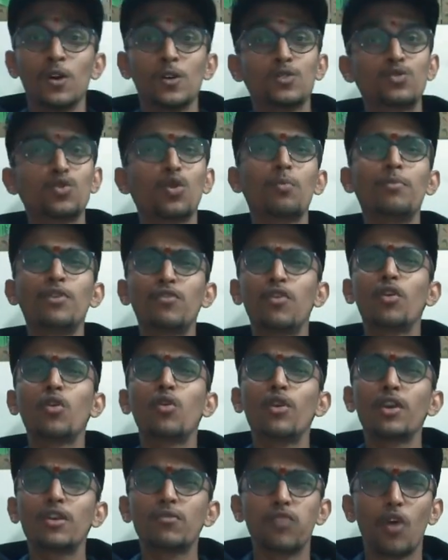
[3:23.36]
So before
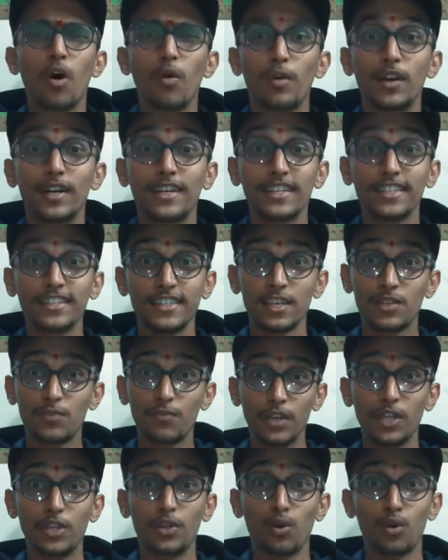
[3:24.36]
going forward, this
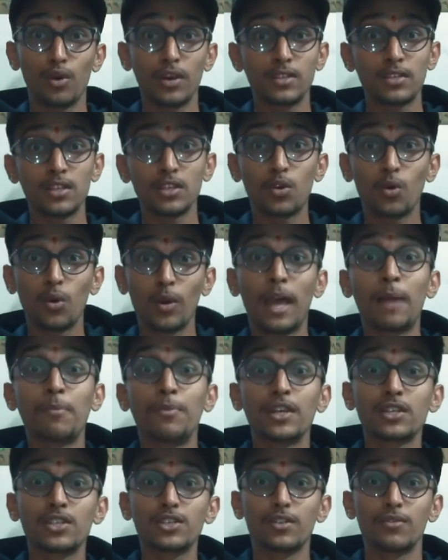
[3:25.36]
video is in
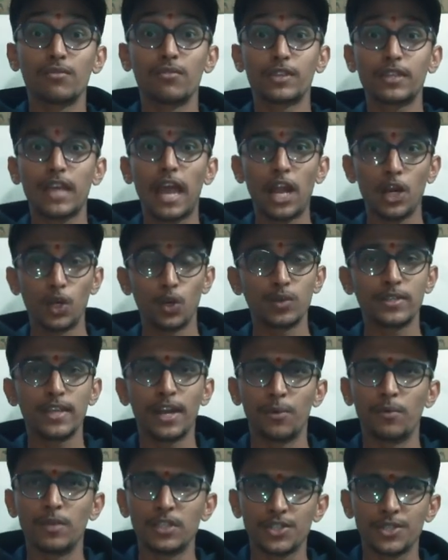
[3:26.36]
collaboration with Aldo's
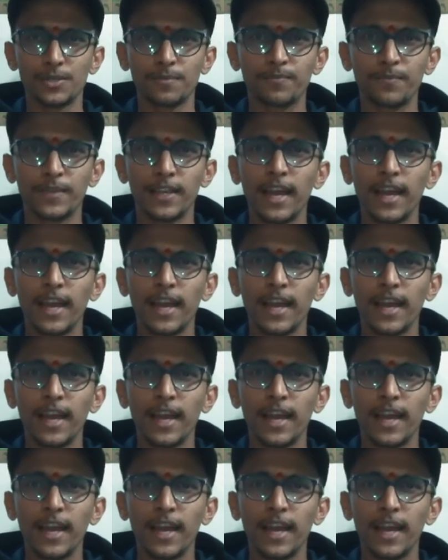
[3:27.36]
Adventure.